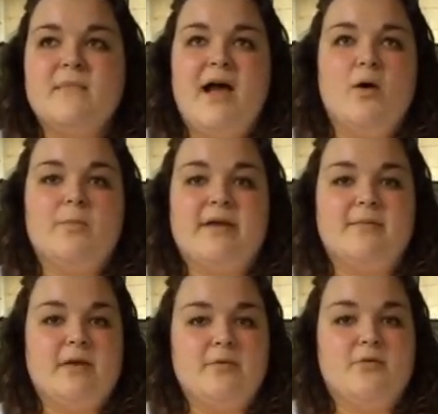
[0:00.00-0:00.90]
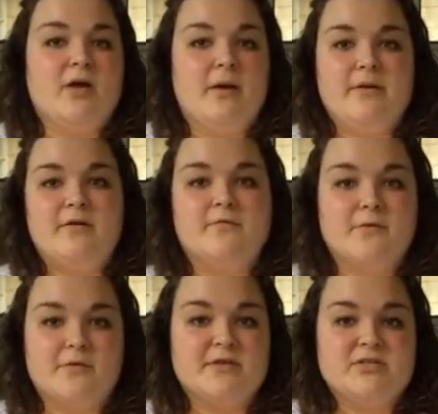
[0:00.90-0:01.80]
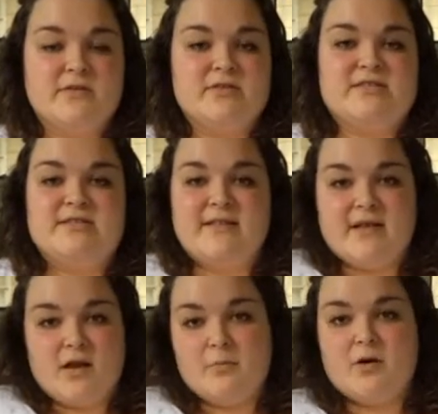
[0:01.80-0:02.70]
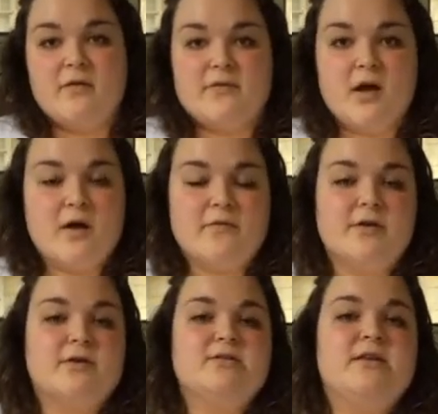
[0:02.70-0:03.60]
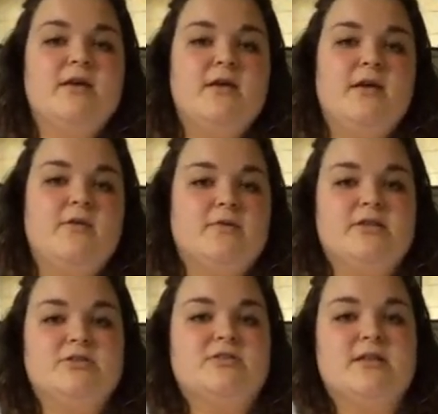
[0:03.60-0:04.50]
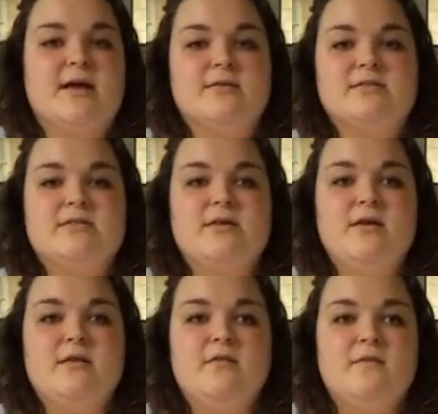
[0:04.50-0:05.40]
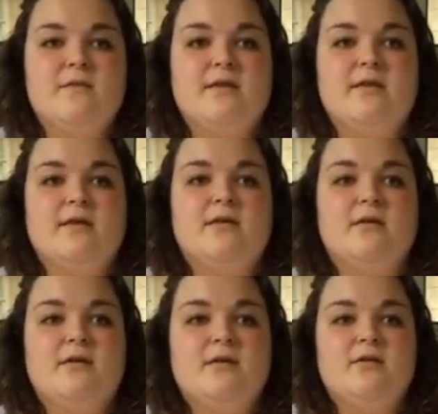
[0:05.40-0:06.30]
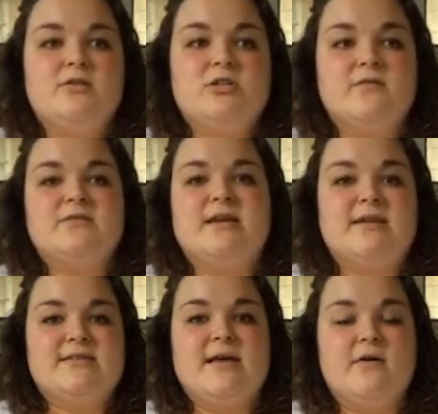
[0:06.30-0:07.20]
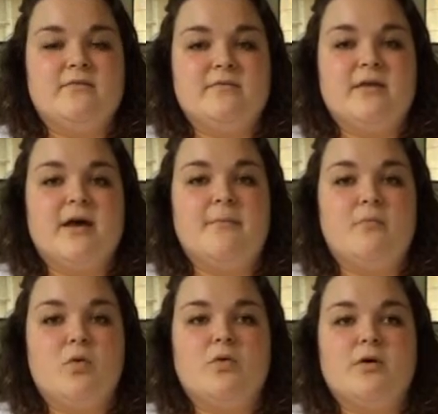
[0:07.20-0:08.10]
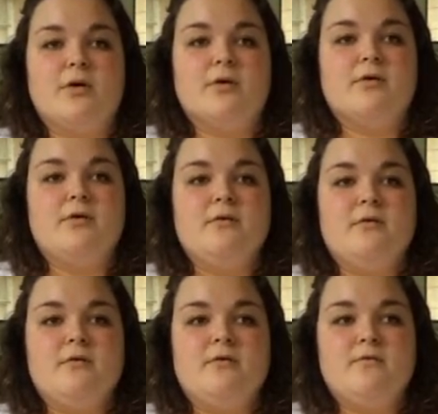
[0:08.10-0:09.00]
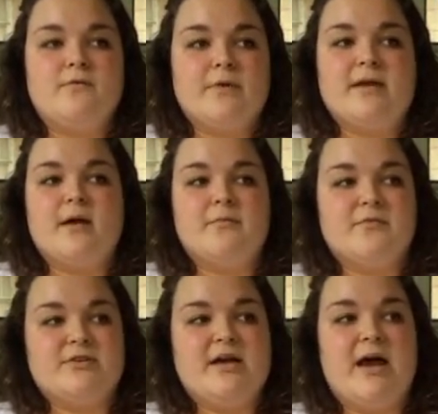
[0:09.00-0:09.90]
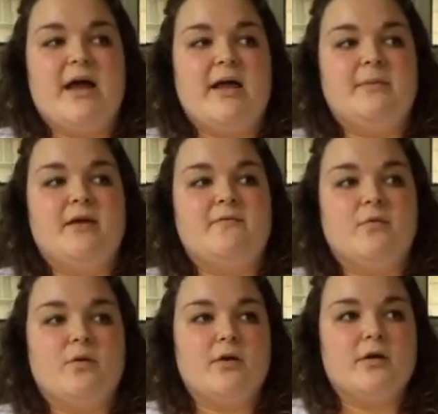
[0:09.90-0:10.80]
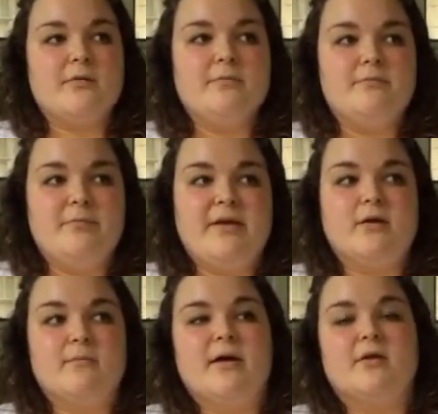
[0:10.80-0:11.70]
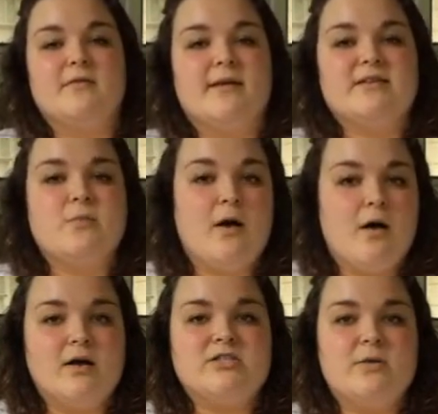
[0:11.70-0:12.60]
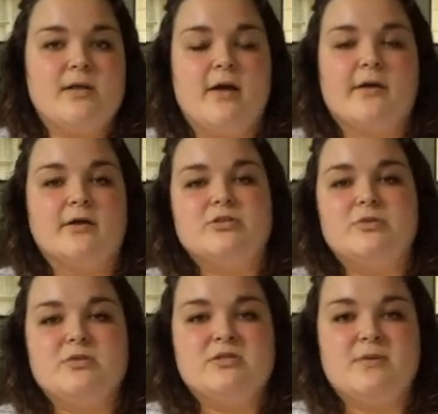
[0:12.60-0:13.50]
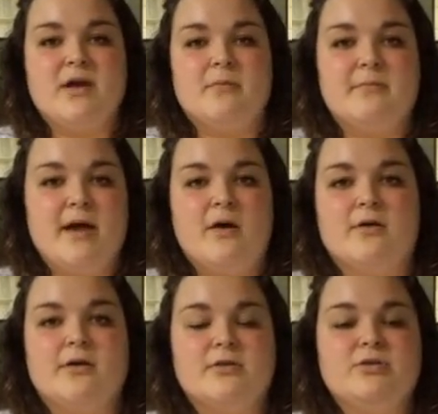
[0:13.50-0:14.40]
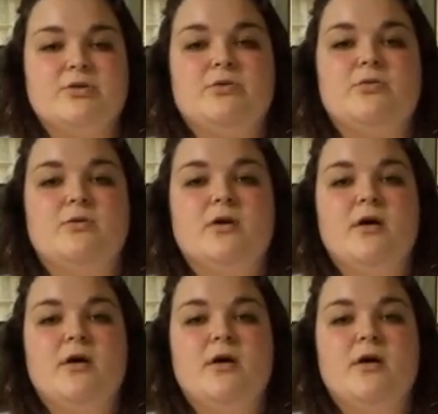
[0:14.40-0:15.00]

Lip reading: helping people who come in for the services that nonprofit offers. It really just allows the service site itself to become more freed up for time and for bigger and better things, while also allowing our students to become empowered to